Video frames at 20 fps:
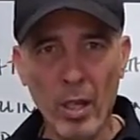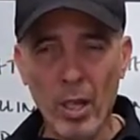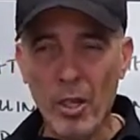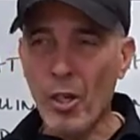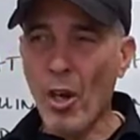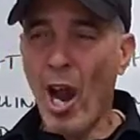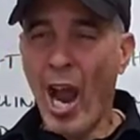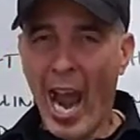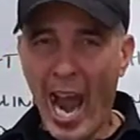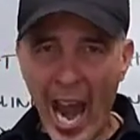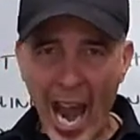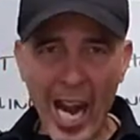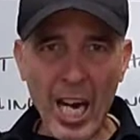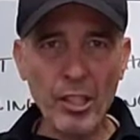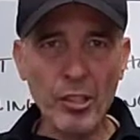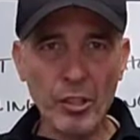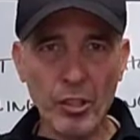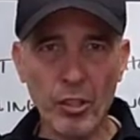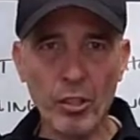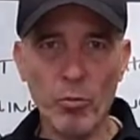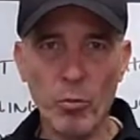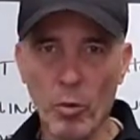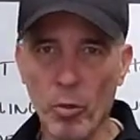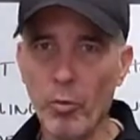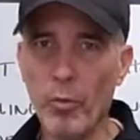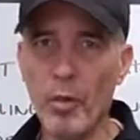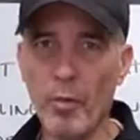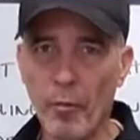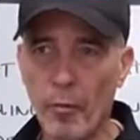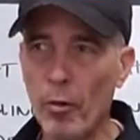Your actions will
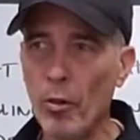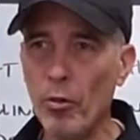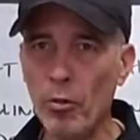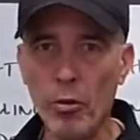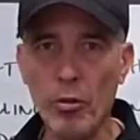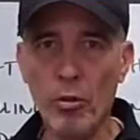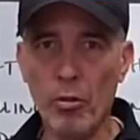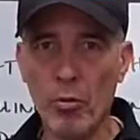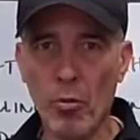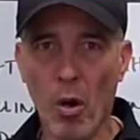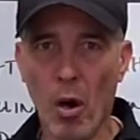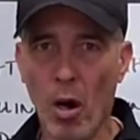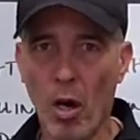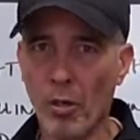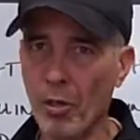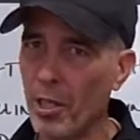reveal who you are.